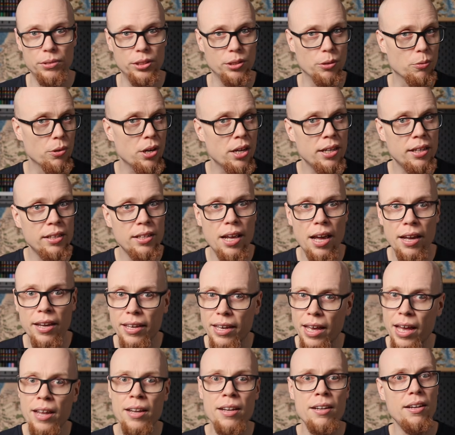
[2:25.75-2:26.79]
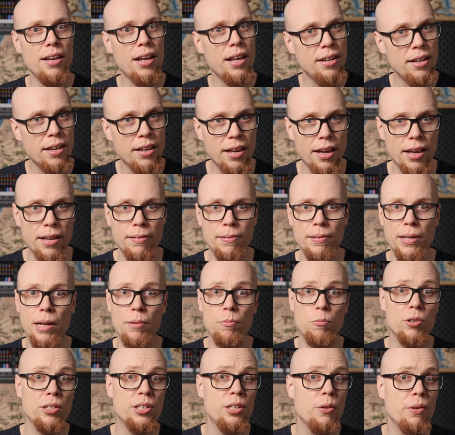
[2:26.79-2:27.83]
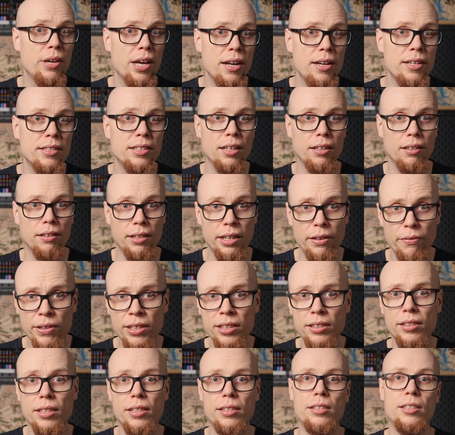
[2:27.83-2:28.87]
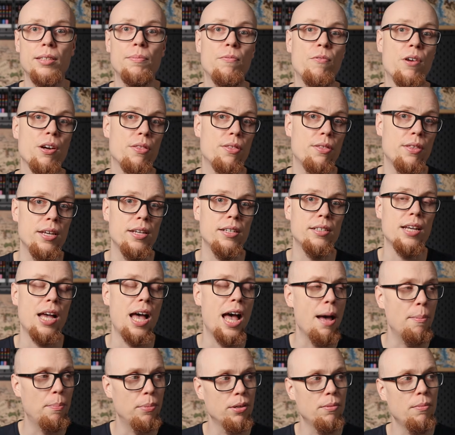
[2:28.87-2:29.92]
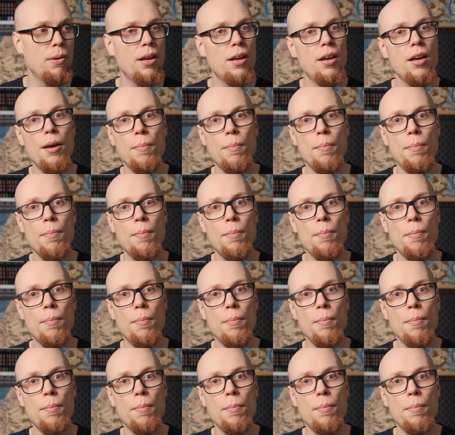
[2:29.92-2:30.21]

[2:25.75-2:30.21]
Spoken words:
You run it again and again, and what you get is a living system where things happen